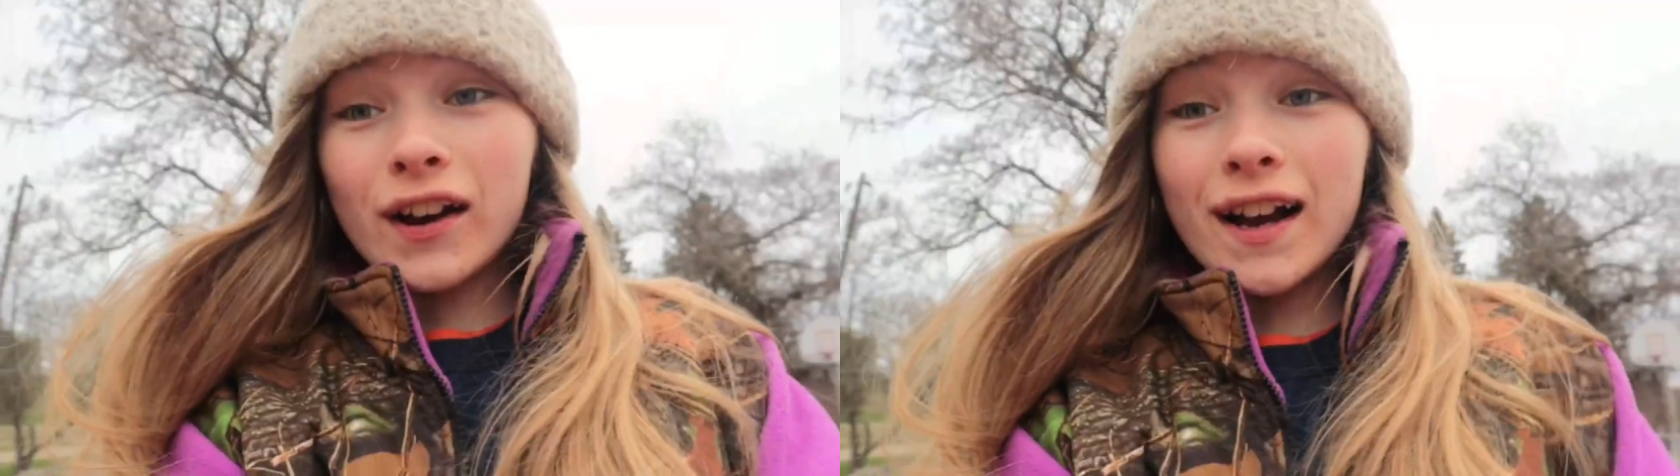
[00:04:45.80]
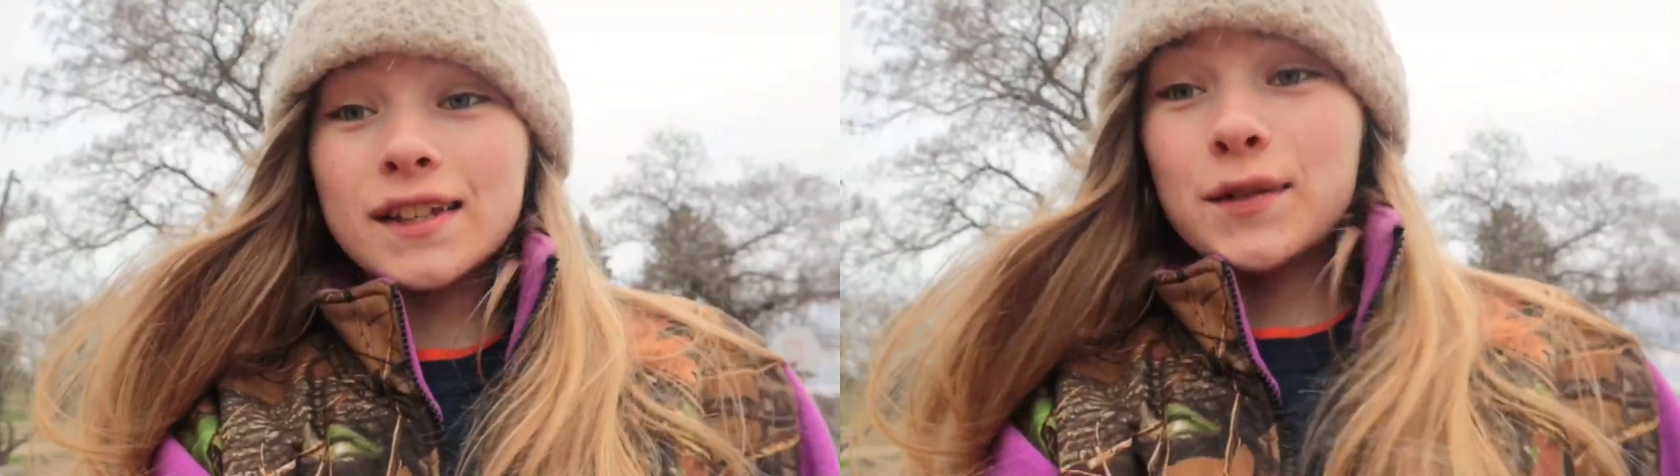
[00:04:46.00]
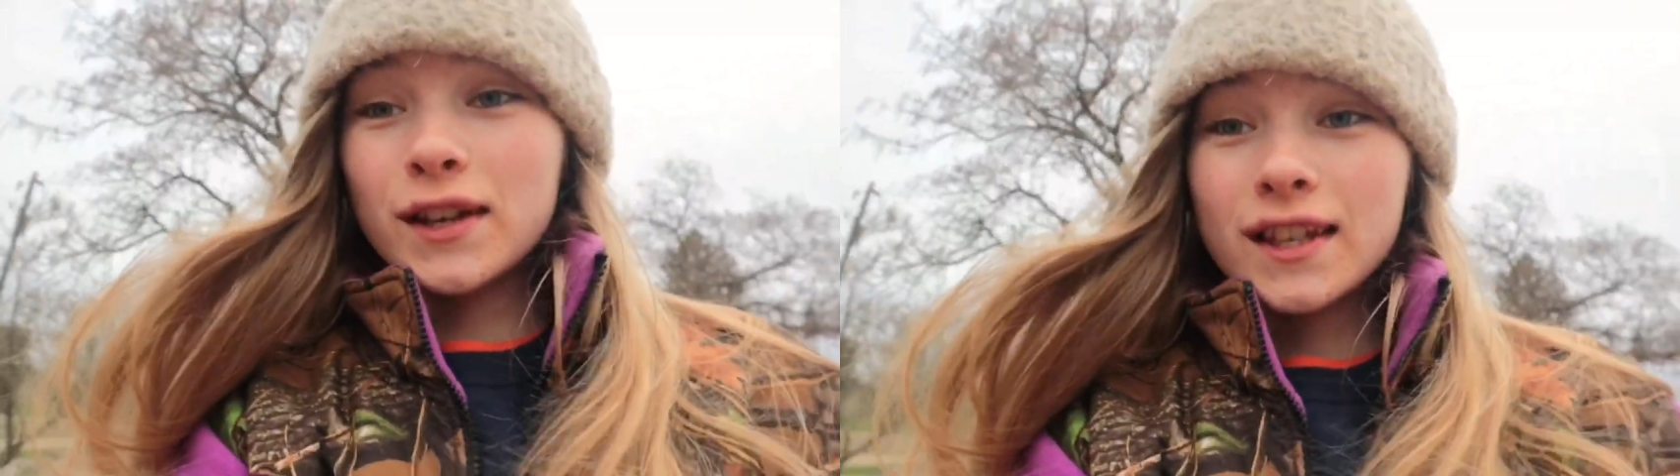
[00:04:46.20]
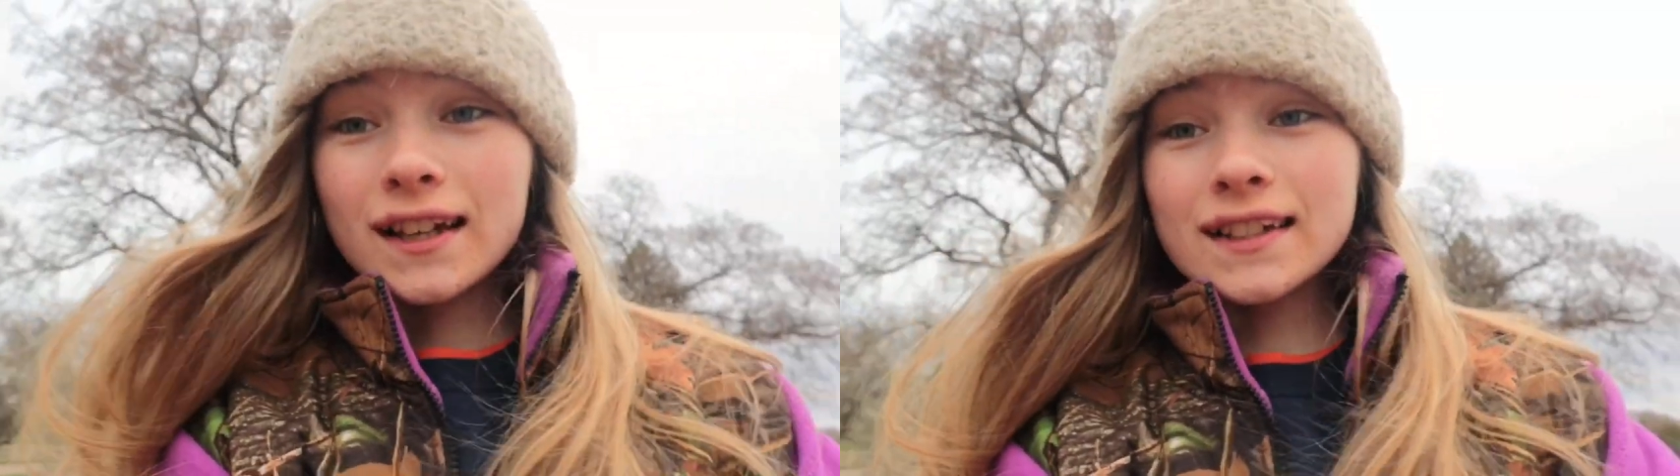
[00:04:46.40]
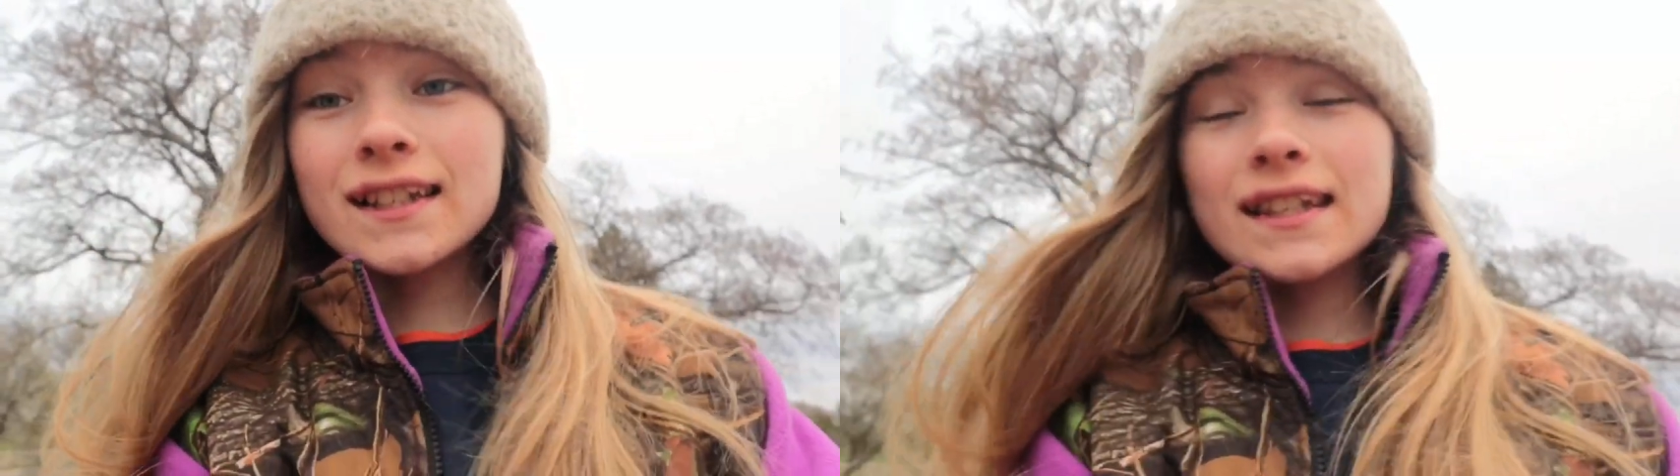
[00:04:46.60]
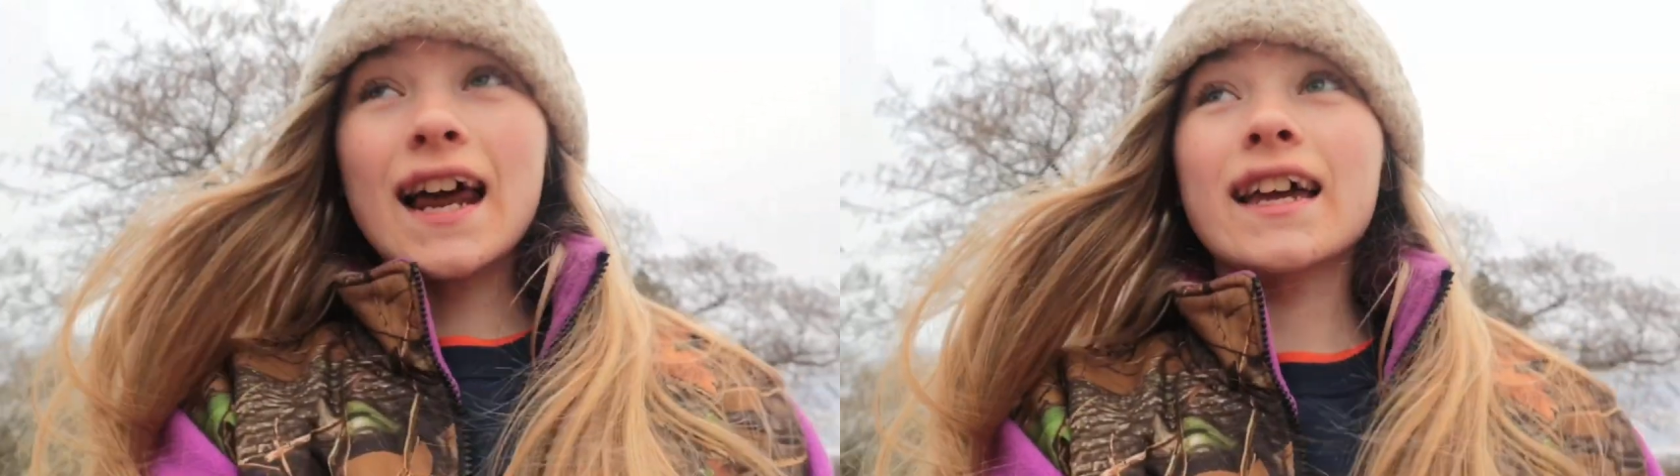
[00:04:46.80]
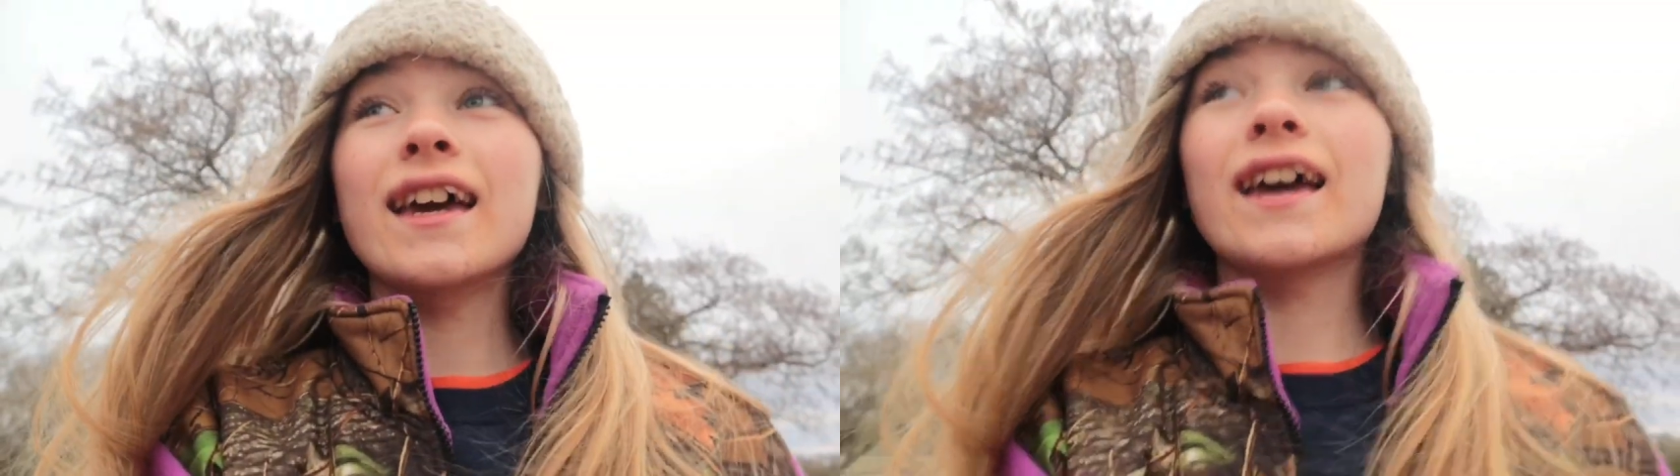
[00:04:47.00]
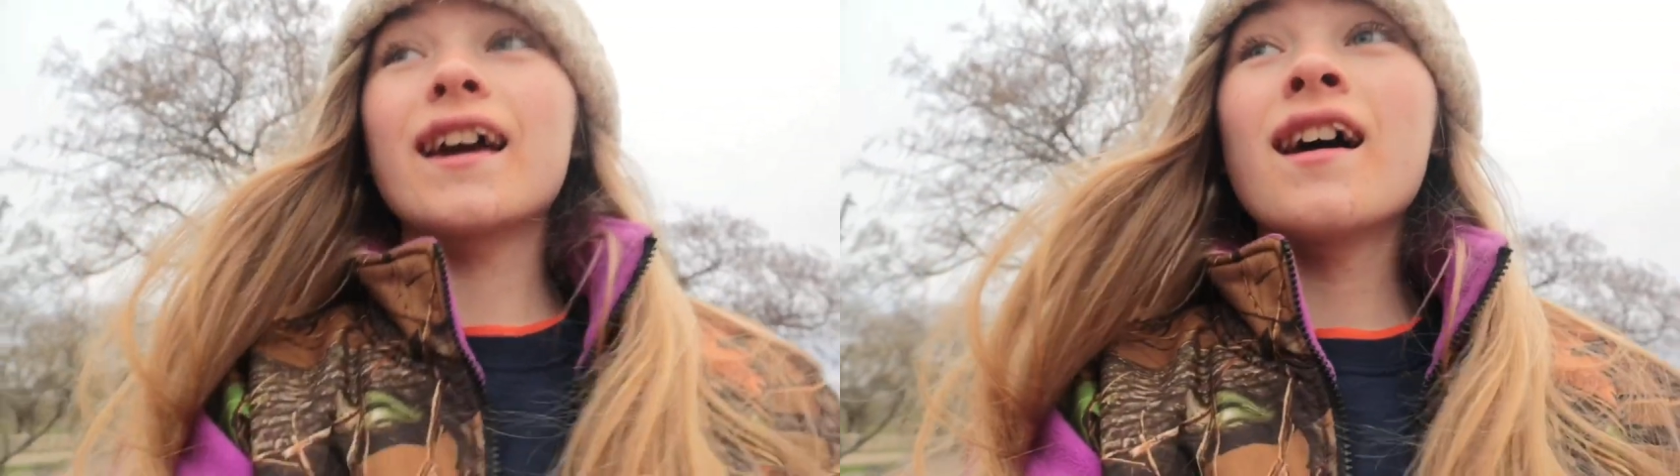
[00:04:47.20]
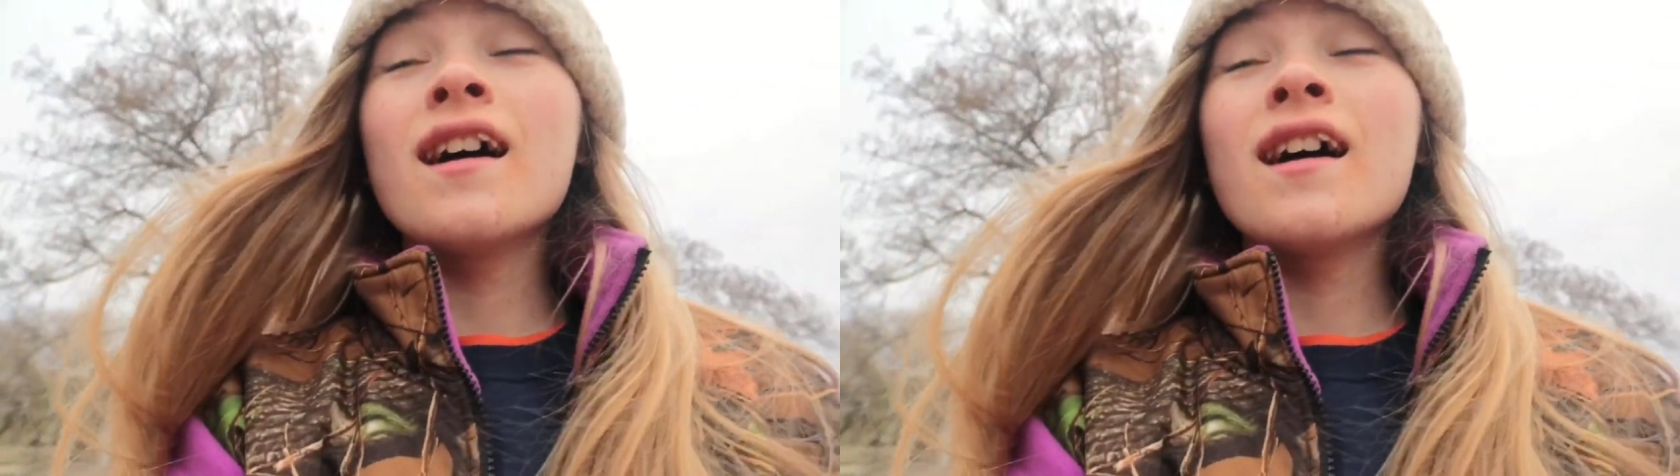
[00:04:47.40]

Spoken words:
guys, so we just got done stacking